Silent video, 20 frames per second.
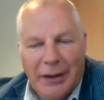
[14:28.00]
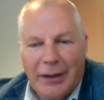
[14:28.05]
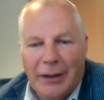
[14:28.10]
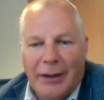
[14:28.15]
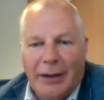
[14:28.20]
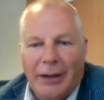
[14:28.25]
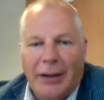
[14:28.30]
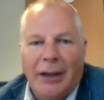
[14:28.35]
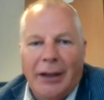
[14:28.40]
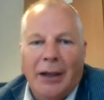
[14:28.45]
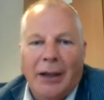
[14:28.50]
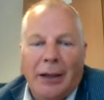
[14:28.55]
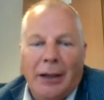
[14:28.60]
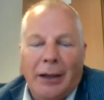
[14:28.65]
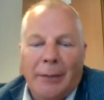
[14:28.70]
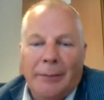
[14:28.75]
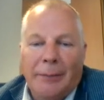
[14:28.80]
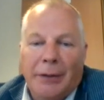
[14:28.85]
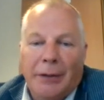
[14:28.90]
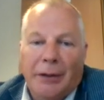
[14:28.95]

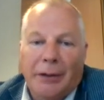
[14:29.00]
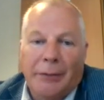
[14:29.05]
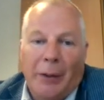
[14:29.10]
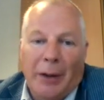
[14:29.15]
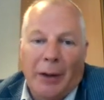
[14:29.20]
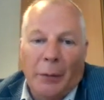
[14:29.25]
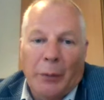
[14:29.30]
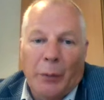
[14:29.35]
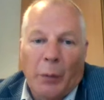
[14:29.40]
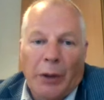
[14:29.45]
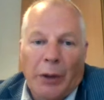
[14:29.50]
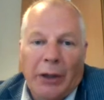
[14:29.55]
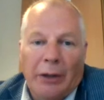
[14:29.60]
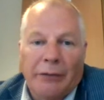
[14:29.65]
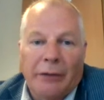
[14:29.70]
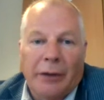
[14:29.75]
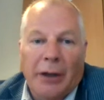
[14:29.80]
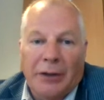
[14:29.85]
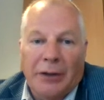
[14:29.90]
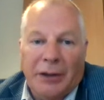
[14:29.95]
The one we have
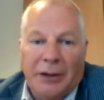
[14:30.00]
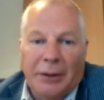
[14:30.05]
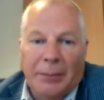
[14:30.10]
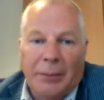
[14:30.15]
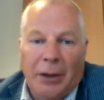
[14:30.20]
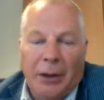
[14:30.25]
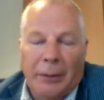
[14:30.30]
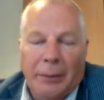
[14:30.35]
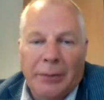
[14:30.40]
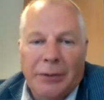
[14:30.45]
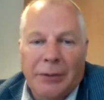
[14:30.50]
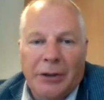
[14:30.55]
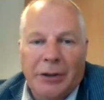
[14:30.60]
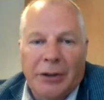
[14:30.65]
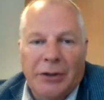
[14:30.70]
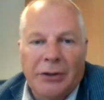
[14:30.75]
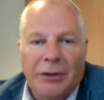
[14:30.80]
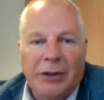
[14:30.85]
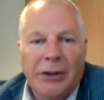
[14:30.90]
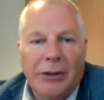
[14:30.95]
got at the moment is
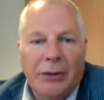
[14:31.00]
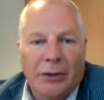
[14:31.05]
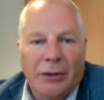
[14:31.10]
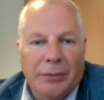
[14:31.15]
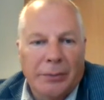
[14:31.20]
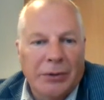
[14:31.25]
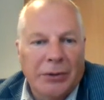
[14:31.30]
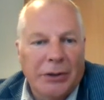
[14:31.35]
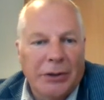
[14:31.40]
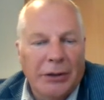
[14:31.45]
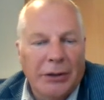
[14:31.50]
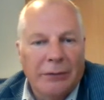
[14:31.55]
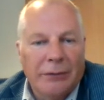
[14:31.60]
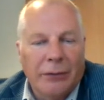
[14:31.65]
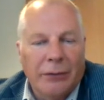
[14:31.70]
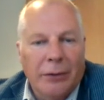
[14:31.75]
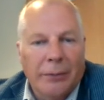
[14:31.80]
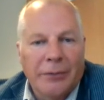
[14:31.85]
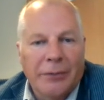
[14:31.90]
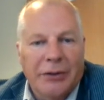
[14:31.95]
an EOS machine
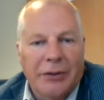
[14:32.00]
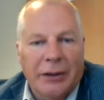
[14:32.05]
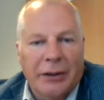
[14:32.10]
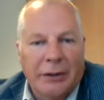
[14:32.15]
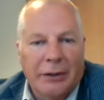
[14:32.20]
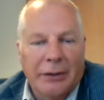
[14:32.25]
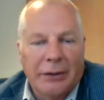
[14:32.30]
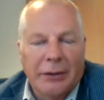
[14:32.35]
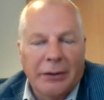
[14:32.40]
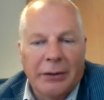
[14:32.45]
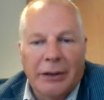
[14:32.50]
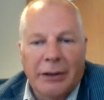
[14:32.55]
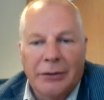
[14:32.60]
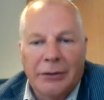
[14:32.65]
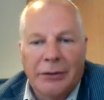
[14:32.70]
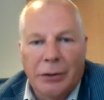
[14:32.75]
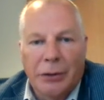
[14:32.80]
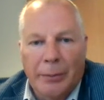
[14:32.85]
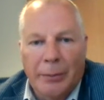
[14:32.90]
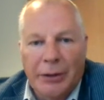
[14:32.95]
from
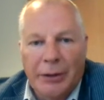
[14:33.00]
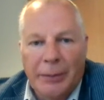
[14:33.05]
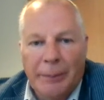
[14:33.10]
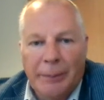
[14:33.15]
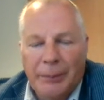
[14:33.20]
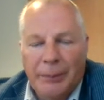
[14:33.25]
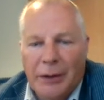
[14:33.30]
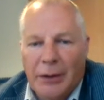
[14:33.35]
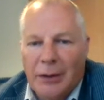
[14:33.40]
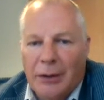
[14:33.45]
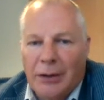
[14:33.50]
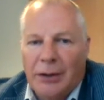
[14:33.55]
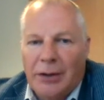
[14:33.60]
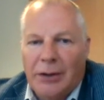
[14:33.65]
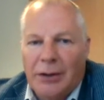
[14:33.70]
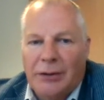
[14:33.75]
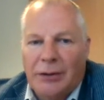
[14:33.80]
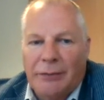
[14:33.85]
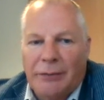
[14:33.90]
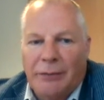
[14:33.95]
southern Germany.
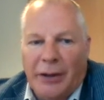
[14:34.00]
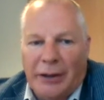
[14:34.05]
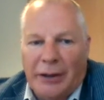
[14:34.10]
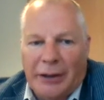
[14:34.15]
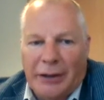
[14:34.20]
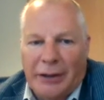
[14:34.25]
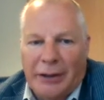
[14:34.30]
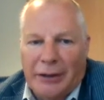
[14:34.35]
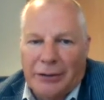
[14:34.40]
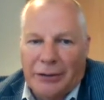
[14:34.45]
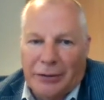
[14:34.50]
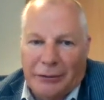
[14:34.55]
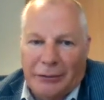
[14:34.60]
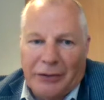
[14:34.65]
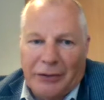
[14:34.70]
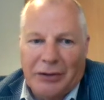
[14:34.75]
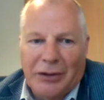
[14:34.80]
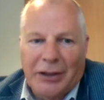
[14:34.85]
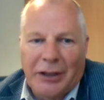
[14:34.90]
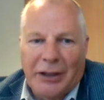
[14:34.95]
It's a very
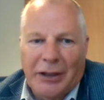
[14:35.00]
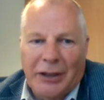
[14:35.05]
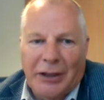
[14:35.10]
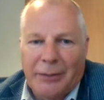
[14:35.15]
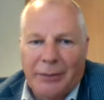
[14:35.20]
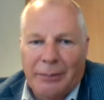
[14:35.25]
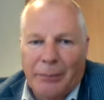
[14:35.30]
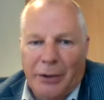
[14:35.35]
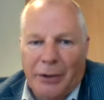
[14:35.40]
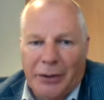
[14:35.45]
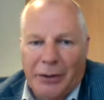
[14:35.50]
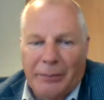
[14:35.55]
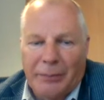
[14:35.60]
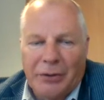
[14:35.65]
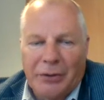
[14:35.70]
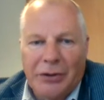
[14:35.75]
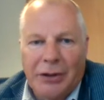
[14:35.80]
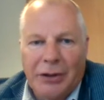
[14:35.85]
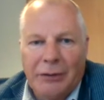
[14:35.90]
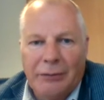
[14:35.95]
sophisticated and modern
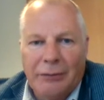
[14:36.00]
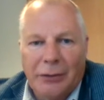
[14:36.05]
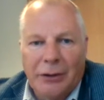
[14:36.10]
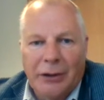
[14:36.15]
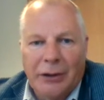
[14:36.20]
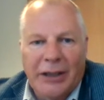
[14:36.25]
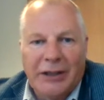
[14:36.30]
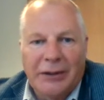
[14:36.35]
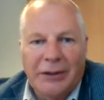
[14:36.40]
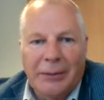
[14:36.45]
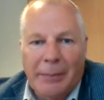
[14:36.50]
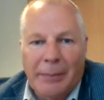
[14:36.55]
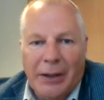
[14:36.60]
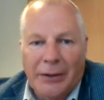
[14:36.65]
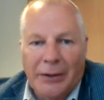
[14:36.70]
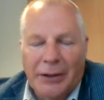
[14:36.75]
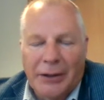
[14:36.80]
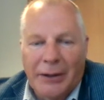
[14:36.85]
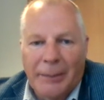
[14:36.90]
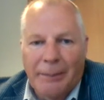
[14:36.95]
machine for laser
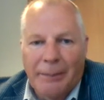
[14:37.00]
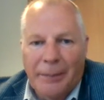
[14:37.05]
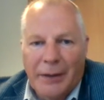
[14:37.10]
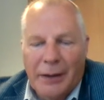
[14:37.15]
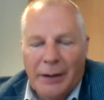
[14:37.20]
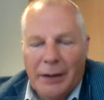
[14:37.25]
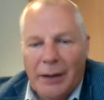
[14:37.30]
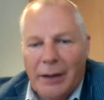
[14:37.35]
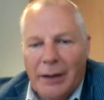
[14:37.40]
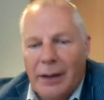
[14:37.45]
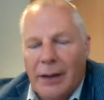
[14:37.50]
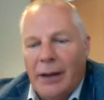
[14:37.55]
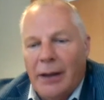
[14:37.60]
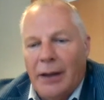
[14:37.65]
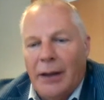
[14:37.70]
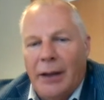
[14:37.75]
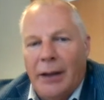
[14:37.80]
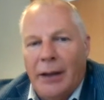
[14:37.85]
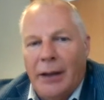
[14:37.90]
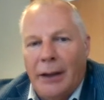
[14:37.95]
melting.
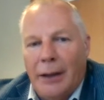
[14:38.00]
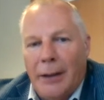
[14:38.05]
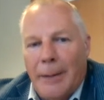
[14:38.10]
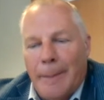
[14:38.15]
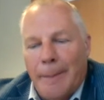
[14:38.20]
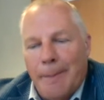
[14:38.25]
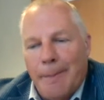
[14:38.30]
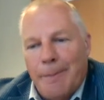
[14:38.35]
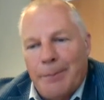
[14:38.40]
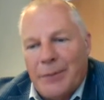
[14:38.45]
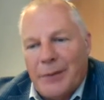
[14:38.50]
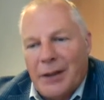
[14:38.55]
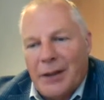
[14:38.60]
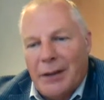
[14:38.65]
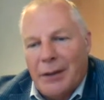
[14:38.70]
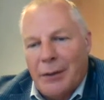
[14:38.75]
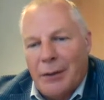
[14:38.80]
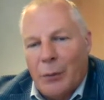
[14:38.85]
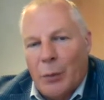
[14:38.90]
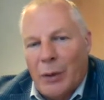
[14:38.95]

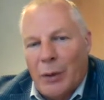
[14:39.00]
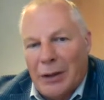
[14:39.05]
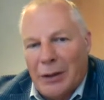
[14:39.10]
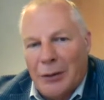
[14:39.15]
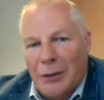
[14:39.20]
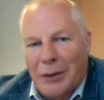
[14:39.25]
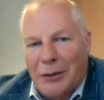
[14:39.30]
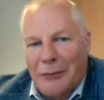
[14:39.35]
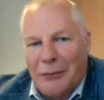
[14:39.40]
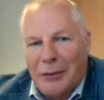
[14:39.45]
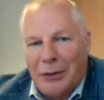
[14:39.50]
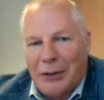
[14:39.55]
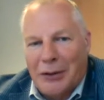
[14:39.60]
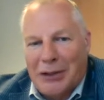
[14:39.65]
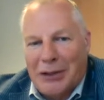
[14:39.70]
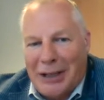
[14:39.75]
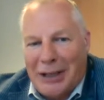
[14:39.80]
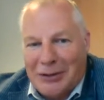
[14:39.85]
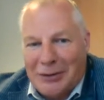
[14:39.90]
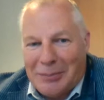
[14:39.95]
We are looking for the
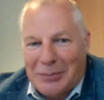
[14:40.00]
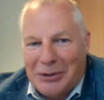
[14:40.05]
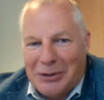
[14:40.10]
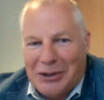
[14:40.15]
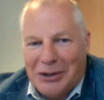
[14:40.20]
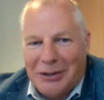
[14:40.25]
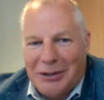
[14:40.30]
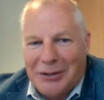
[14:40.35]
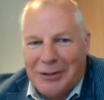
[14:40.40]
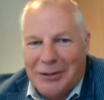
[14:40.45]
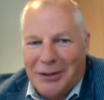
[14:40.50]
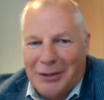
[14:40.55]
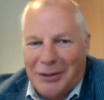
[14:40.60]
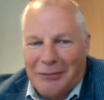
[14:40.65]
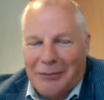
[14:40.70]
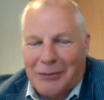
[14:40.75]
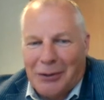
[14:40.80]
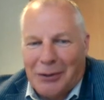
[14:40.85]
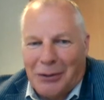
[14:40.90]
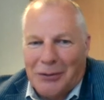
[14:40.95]
next machine, and
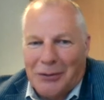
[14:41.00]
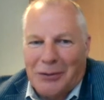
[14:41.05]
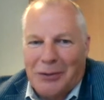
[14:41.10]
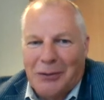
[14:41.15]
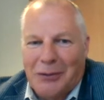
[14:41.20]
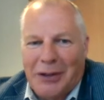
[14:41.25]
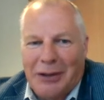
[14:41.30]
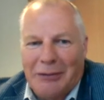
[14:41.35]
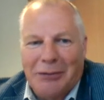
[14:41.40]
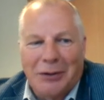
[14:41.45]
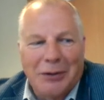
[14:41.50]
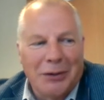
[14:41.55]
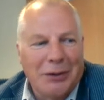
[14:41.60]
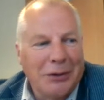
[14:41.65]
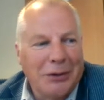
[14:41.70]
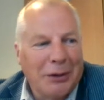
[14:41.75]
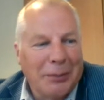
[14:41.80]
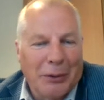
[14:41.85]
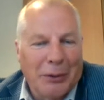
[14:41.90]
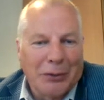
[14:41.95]
of course we have to do
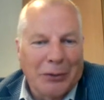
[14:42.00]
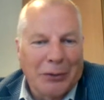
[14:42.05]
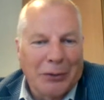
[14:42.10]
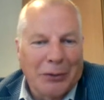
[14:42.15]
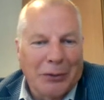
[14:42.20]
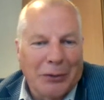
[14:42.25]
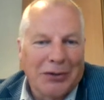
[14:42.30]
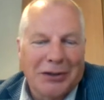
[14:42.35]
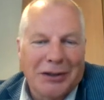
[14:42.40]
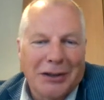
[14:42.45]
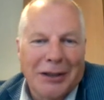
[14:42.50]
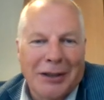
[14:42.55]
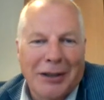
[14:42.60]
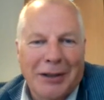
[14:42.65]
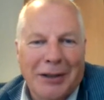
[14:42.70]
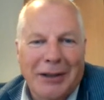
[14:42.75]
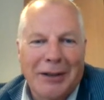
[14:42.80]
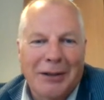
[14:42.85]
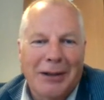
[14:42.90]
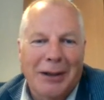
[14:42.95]
the purchase
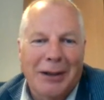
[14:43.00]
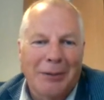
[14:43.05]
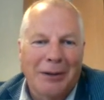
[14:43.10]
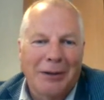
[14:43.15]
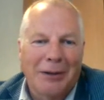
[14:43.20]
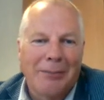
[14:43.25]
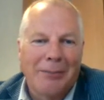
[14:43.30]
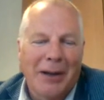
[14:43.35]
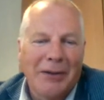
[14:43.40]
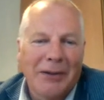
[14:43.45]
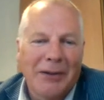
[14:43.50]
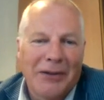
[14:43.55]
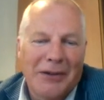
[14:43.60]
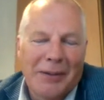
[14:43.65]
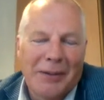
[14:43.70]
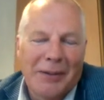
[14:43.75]
in a couple of months.